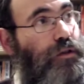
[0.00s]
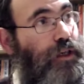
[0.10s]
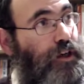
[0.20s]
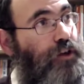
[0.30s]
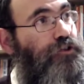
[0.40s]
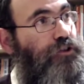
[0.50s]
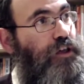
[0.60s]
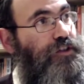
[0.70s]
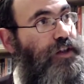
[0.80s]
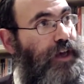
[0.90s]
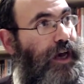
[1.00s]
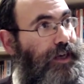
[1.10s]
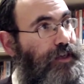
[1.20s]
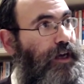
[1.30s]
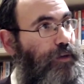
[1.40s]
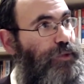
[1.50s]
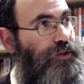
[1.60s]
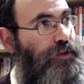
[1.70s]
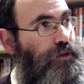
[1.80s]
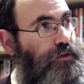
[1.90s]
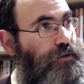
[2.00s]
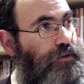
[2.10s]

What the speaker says: in contrast to the ayin ha'amiti,